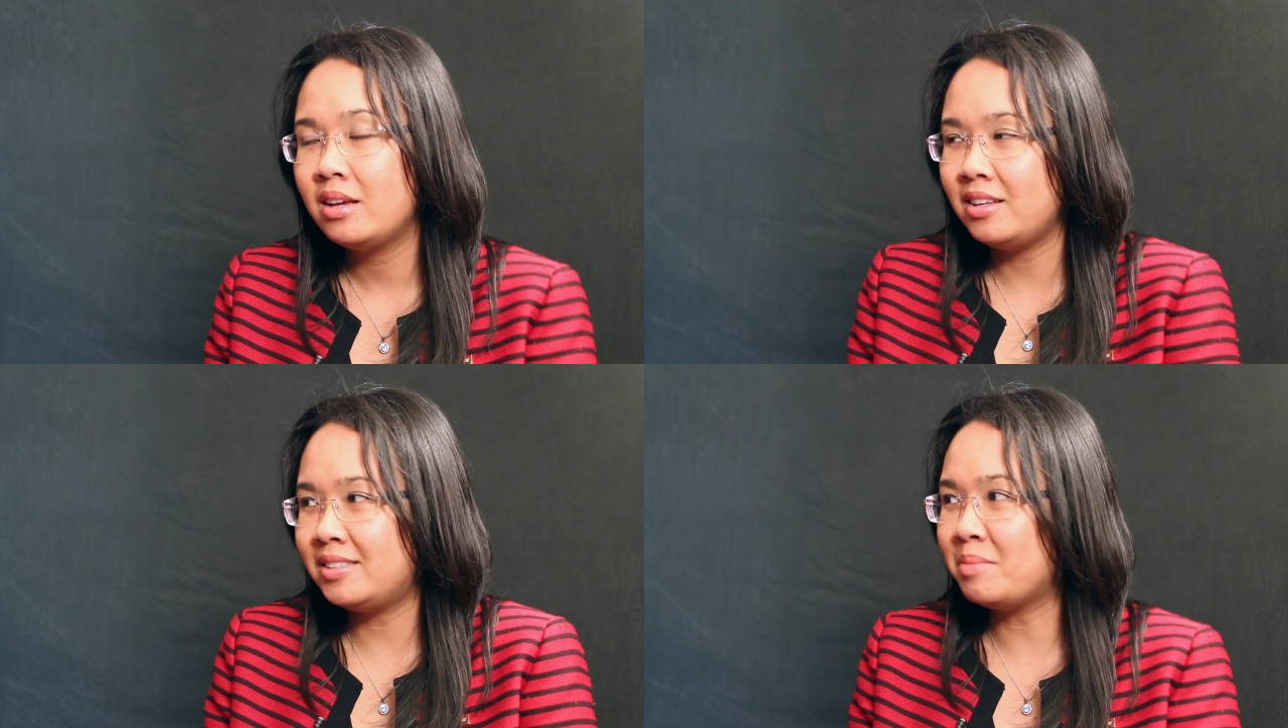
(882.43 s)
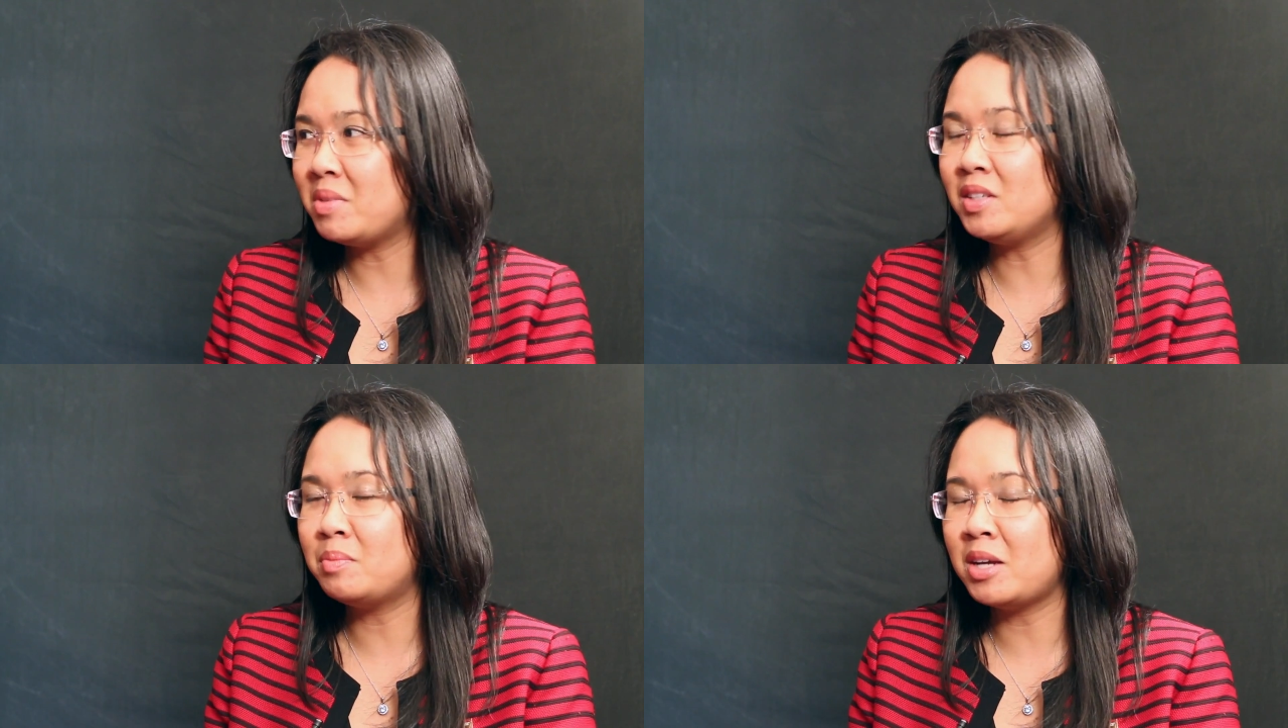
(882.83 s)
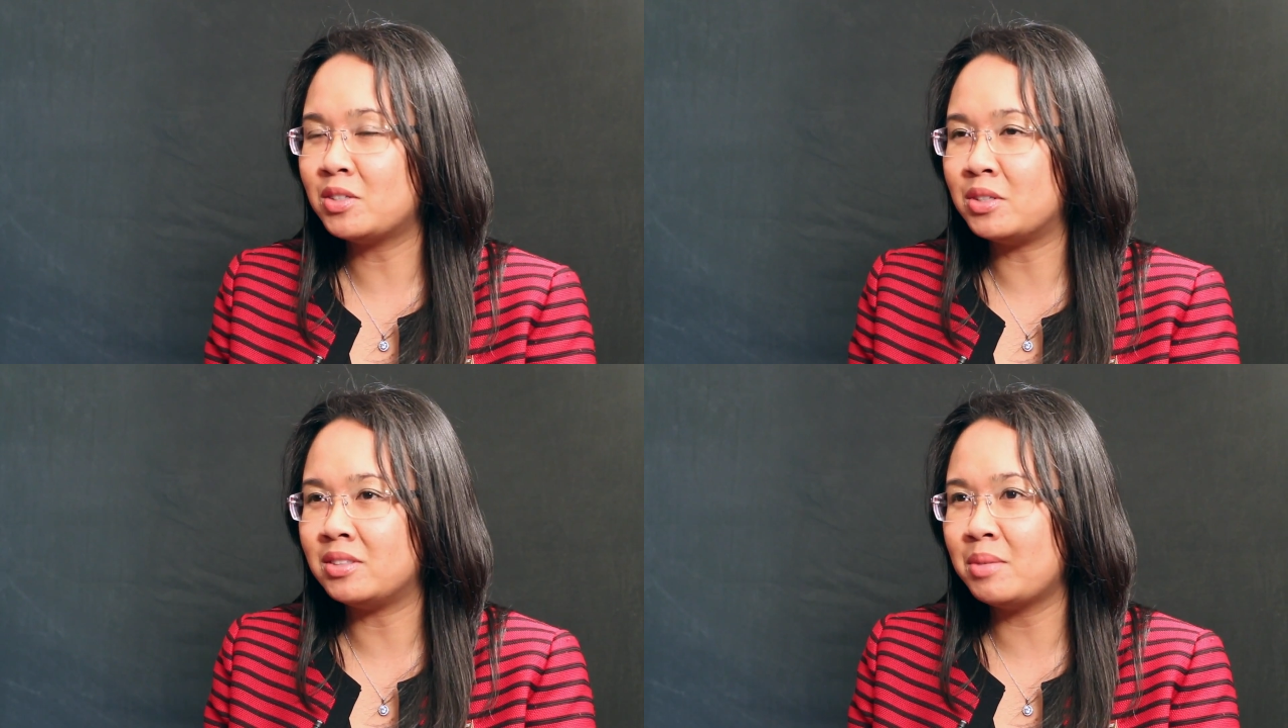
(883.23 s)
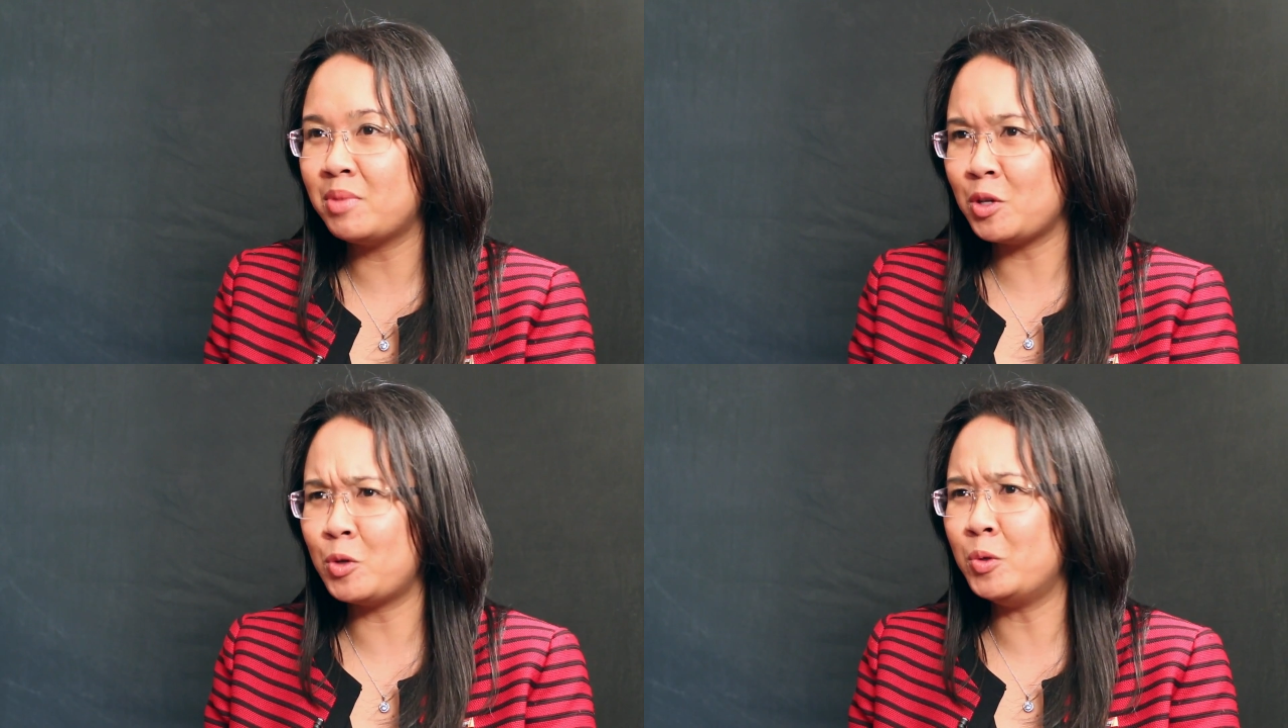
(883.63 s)
It's something special and
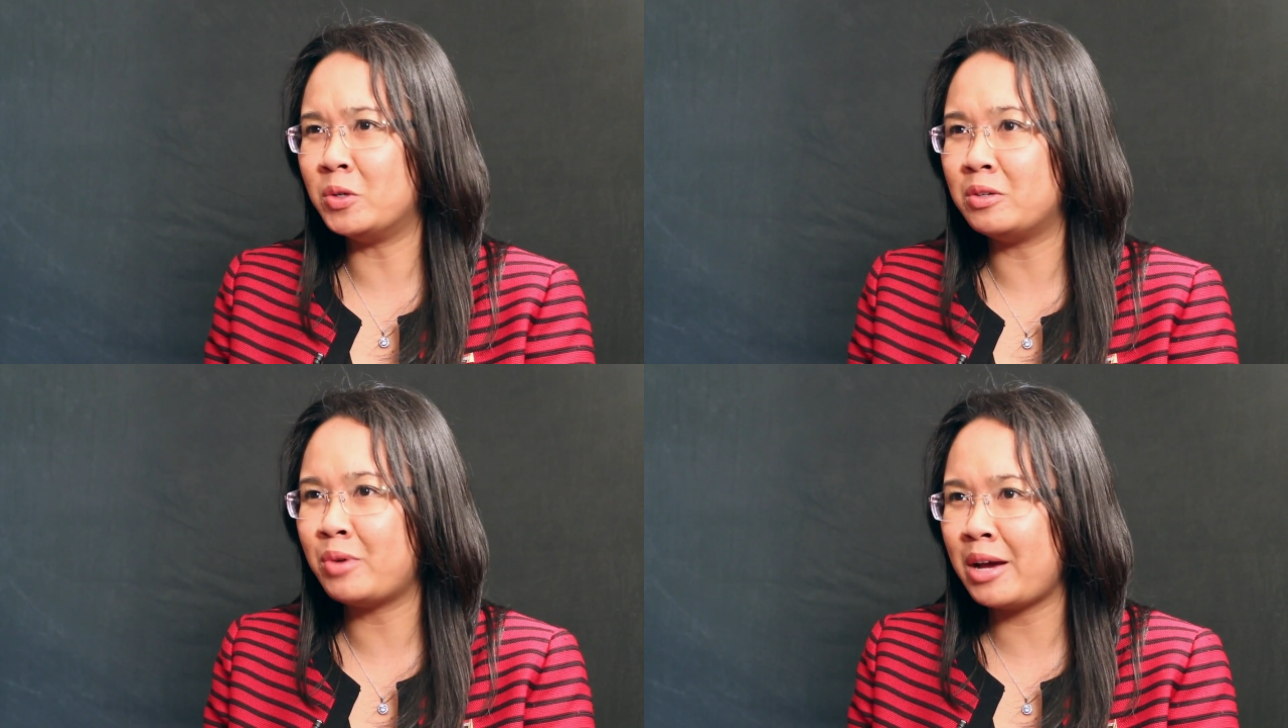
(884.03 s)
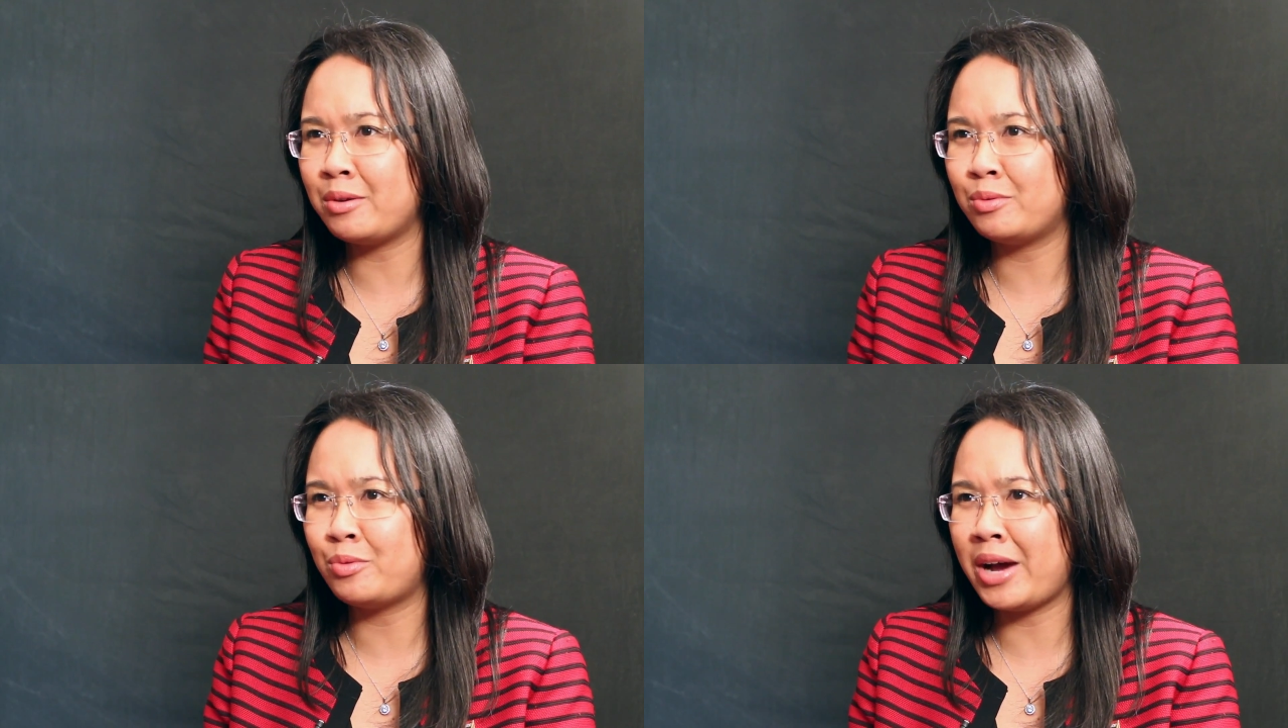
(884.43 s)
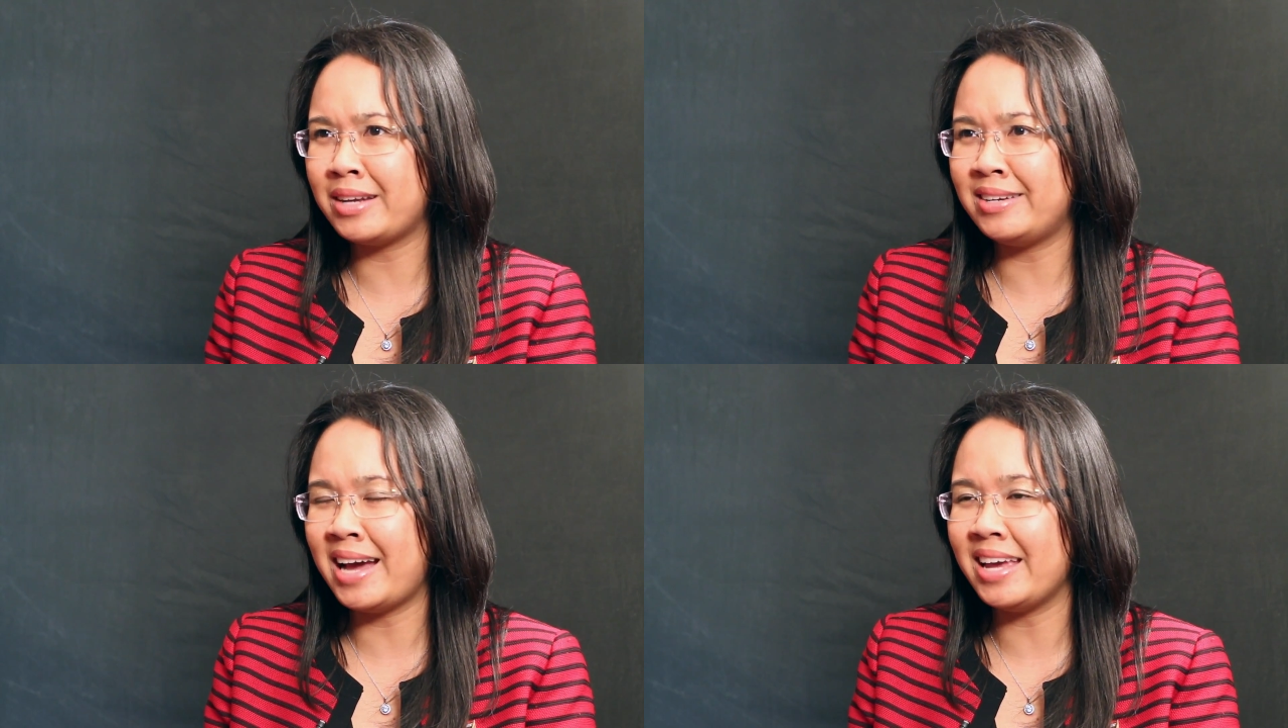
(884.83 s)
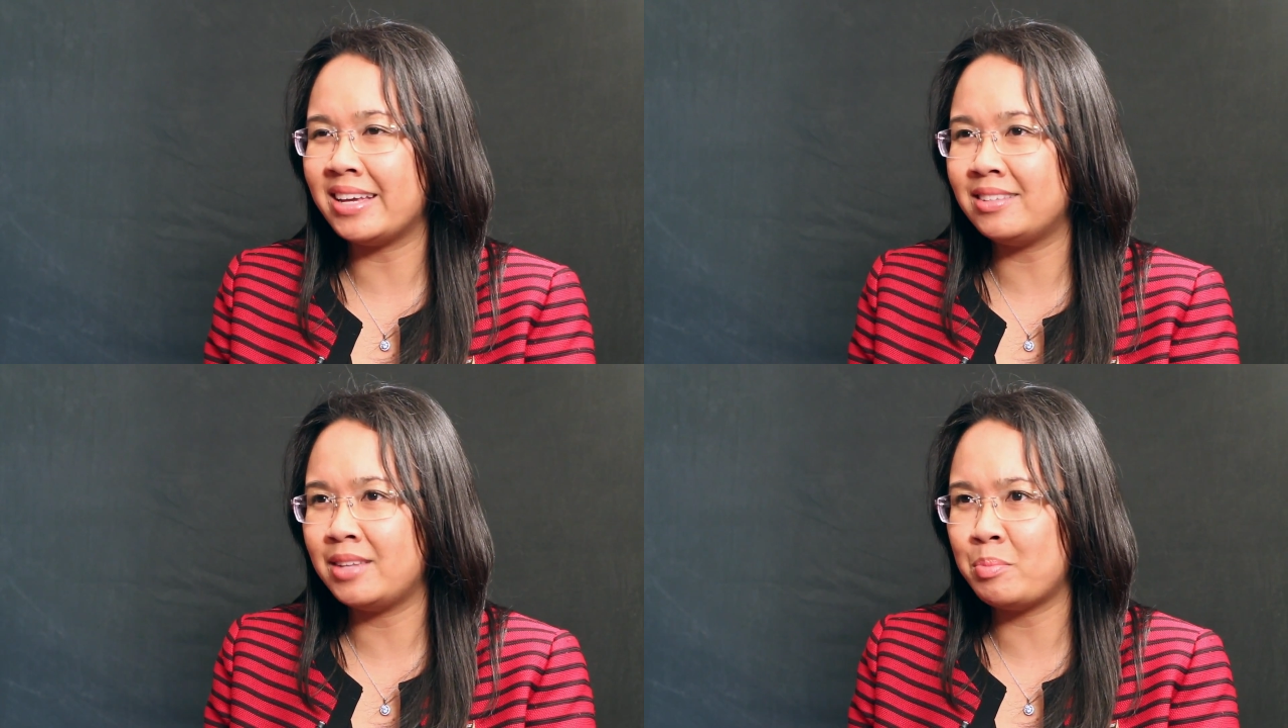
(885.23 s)
something cool. Why deny it?